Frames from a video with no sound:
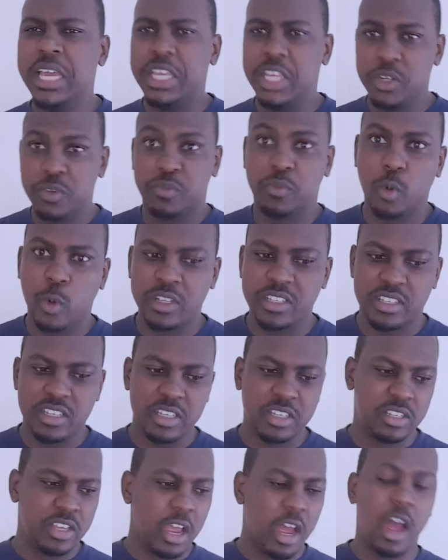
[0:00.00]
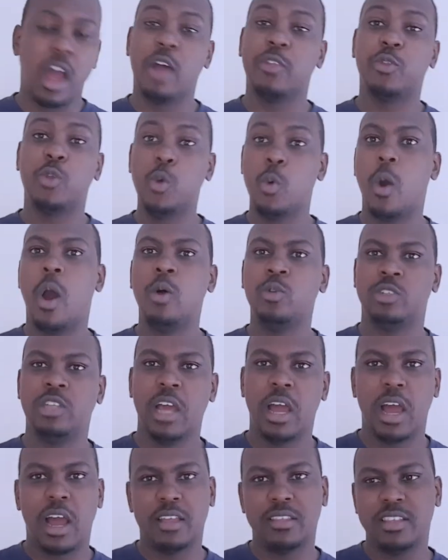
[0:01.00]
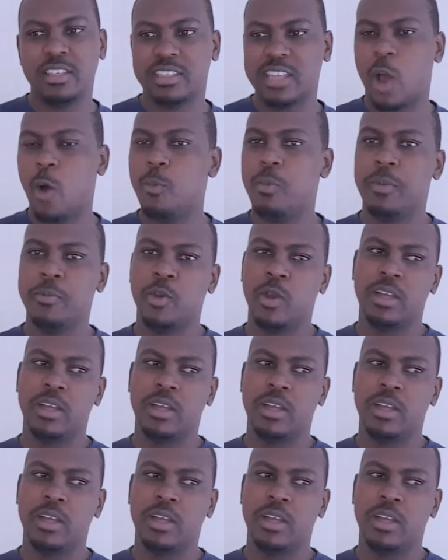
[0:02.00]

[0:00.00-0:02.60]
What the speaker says: influences throughout this album.